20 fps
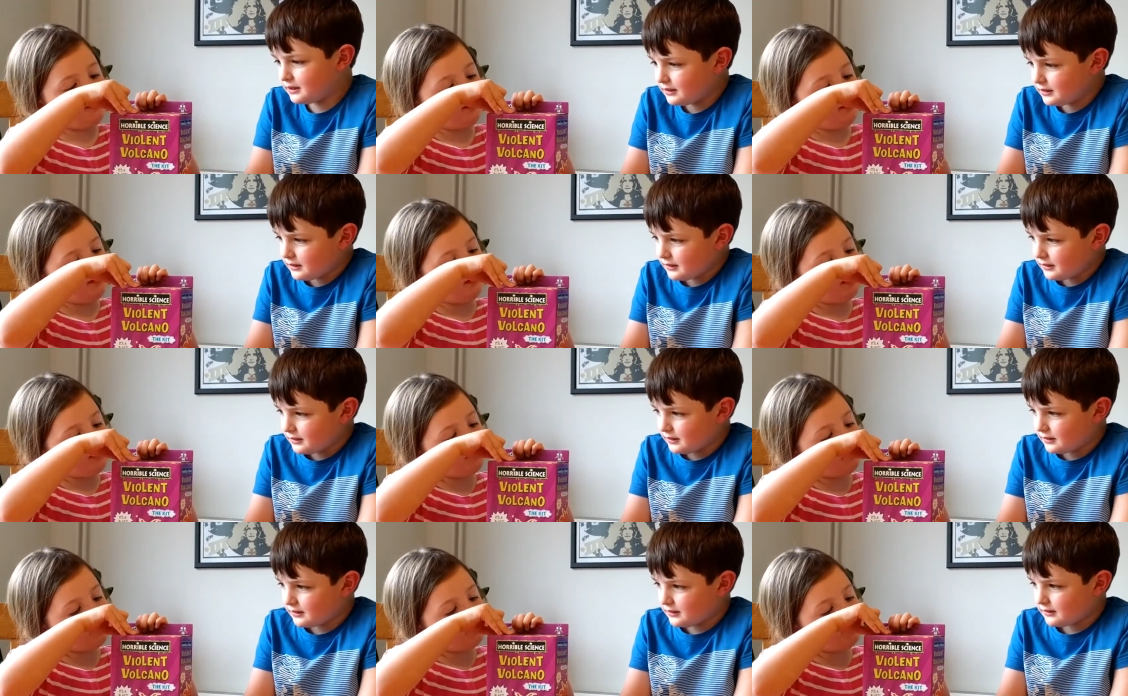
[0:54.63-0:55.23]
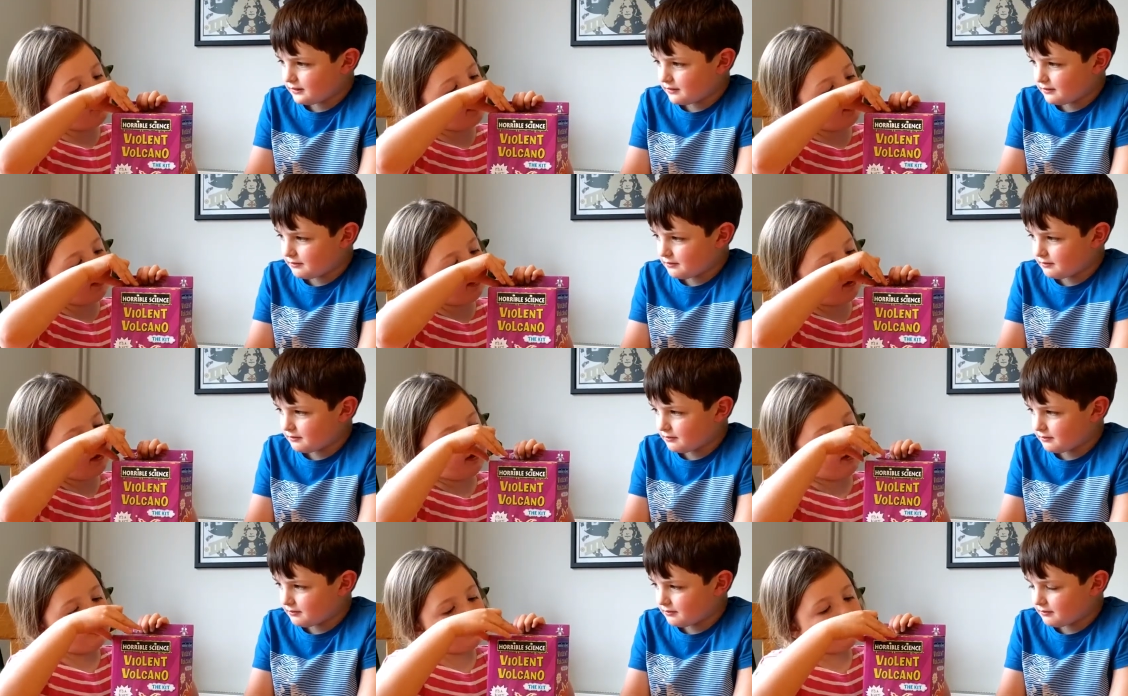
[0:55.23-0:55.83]

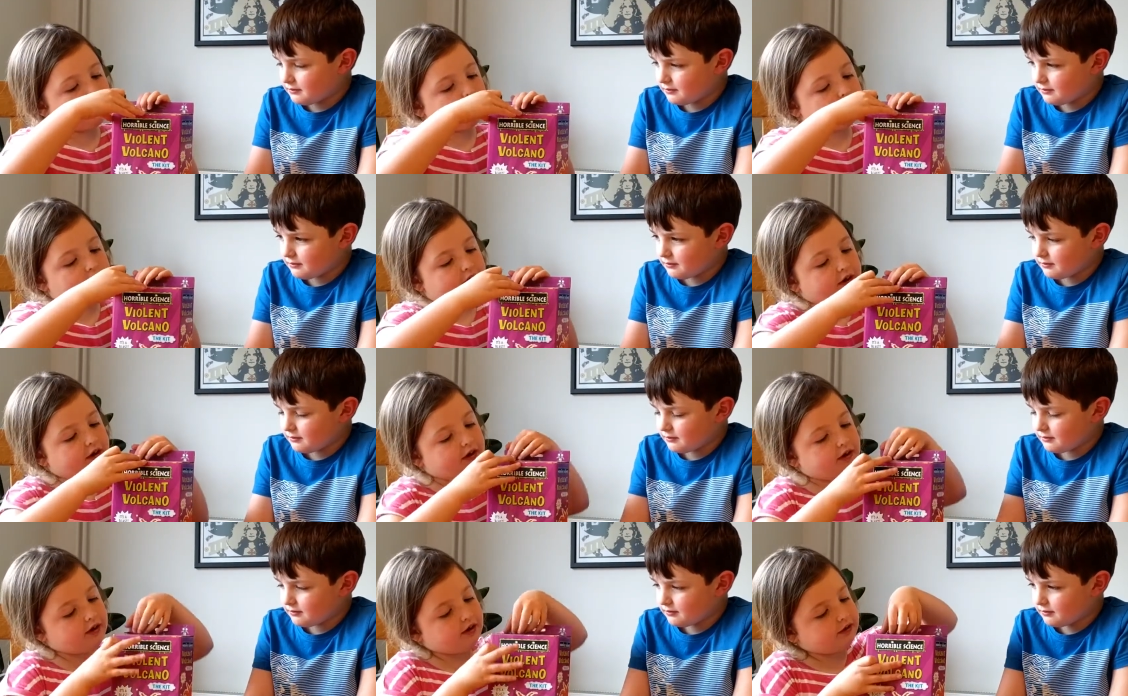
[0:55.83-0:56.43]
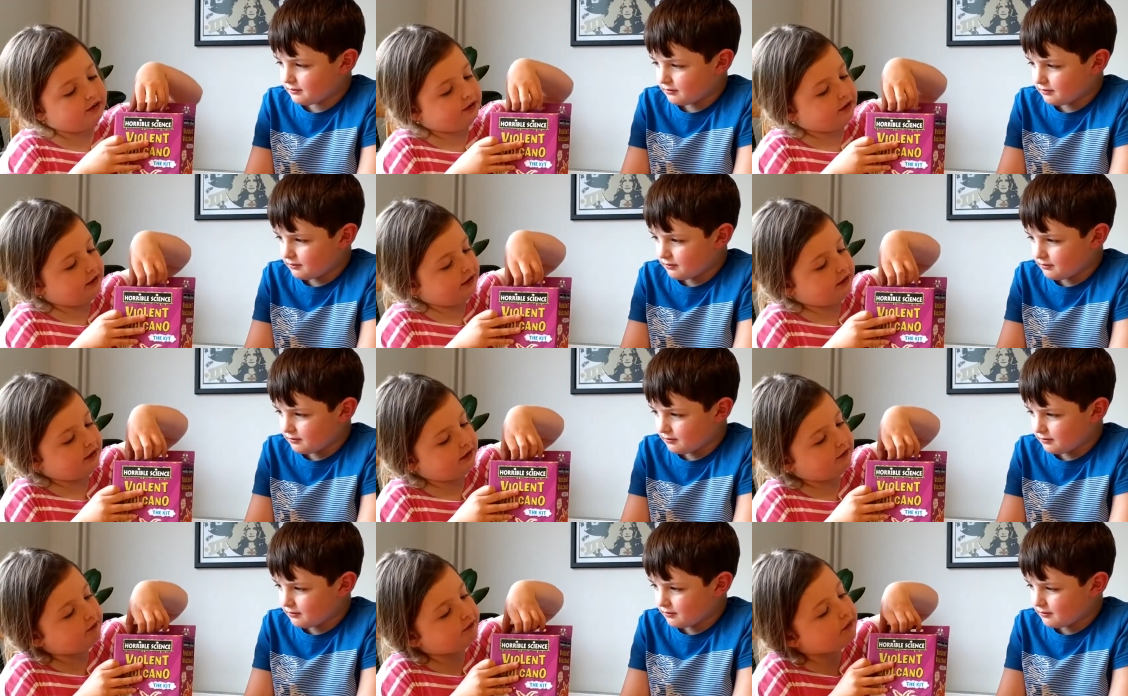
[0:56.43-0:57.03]

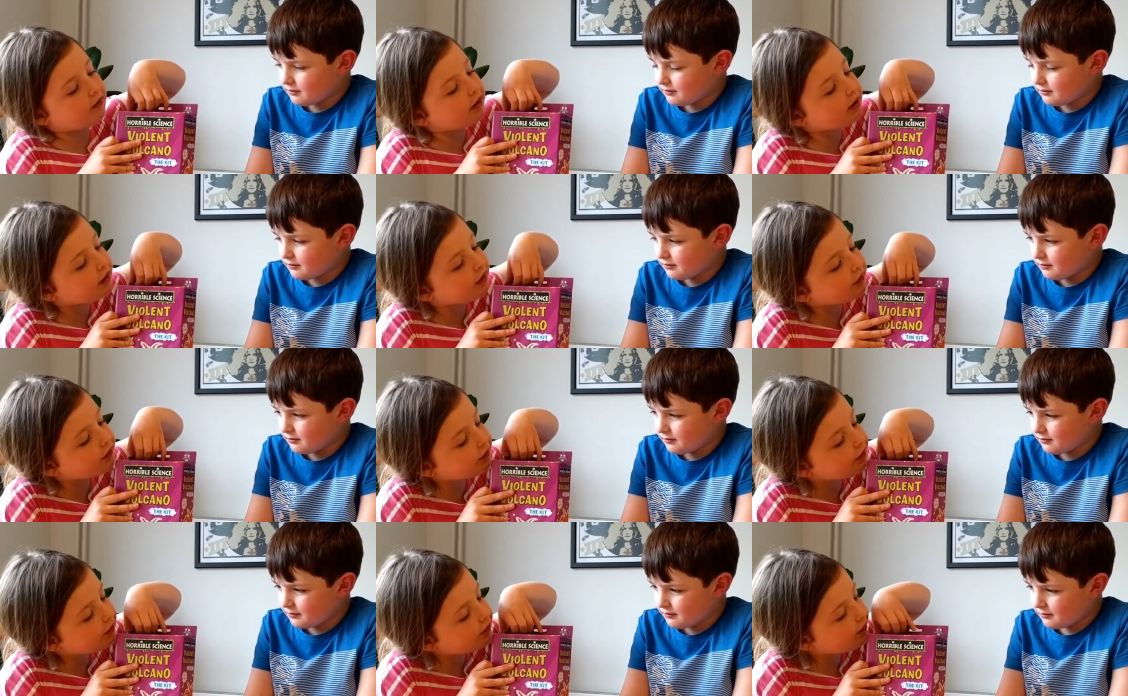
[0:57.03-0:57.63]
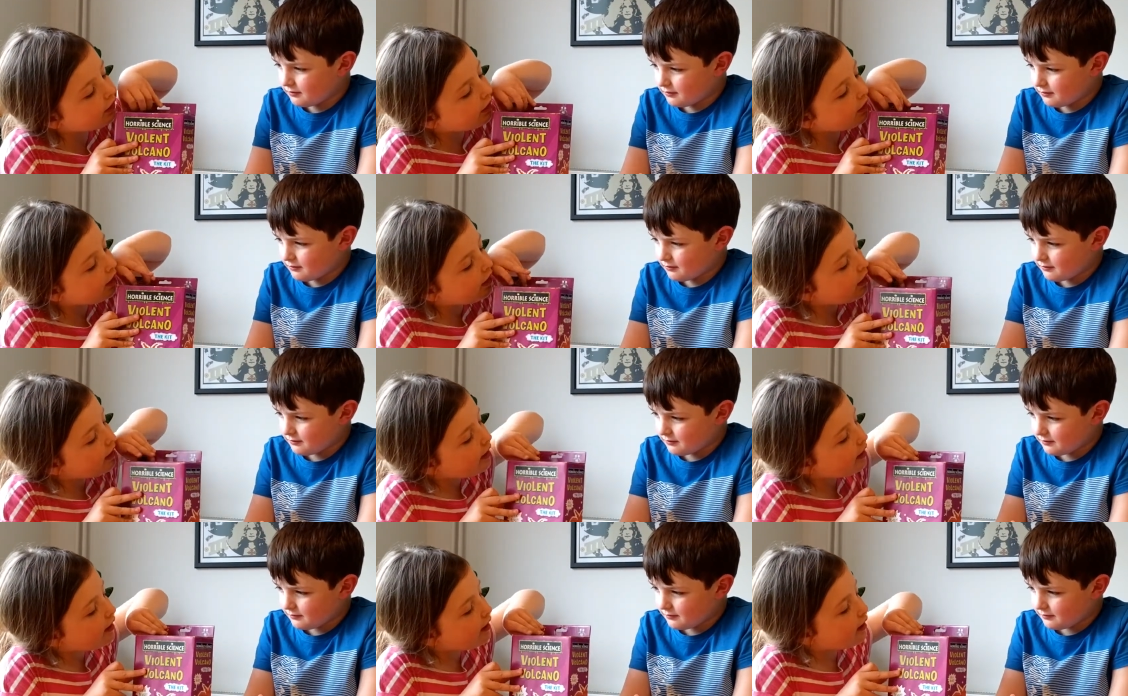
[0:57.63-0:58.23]

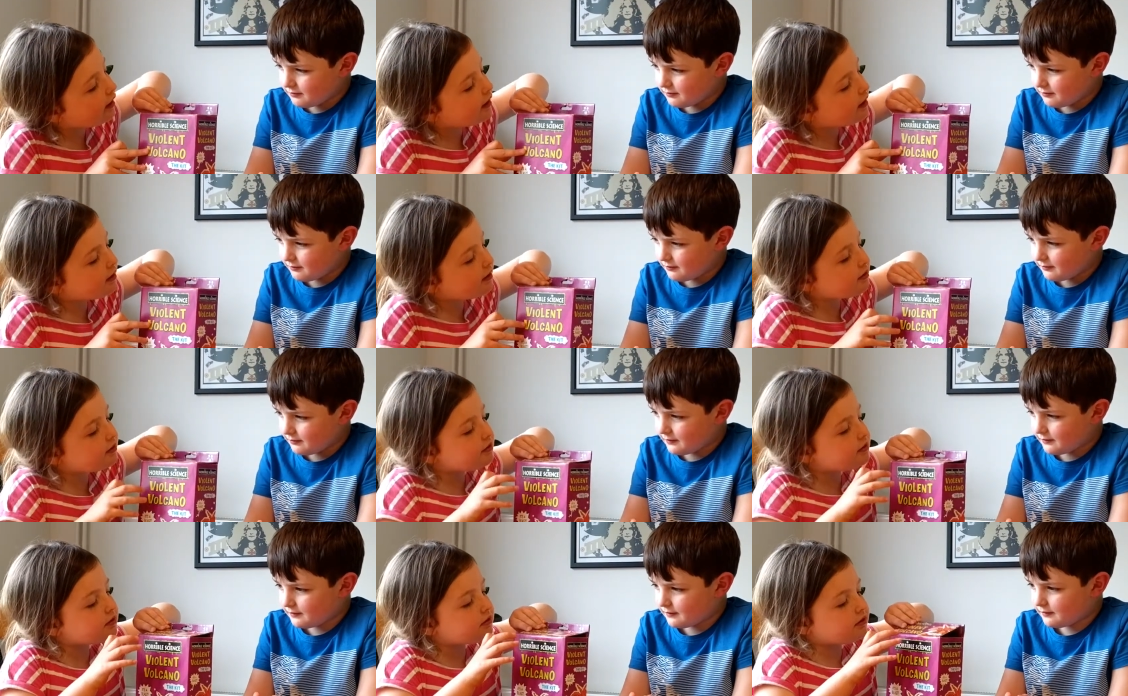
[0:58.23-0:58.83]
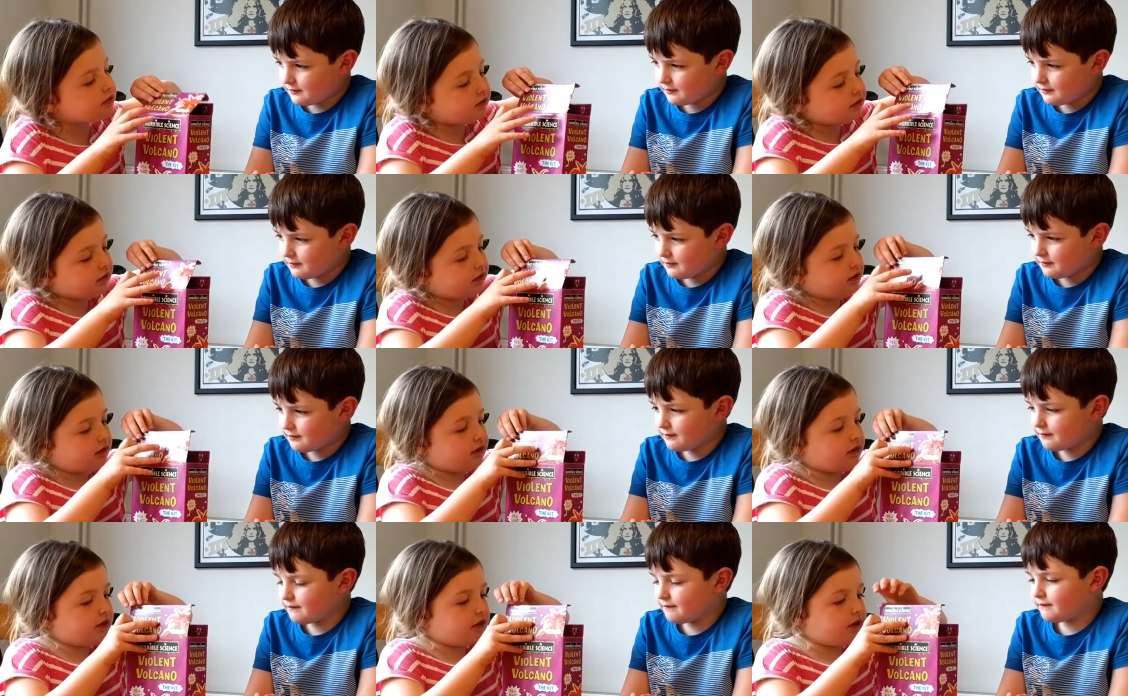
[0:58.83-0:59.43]

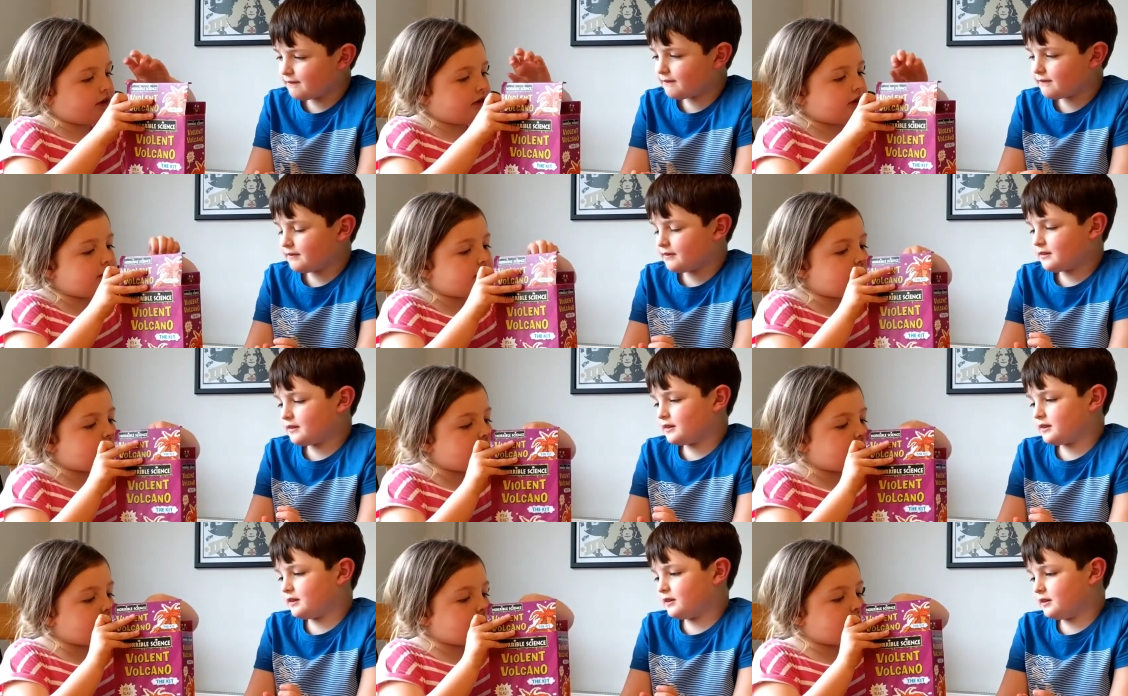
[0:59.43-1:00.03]
Nothing is said.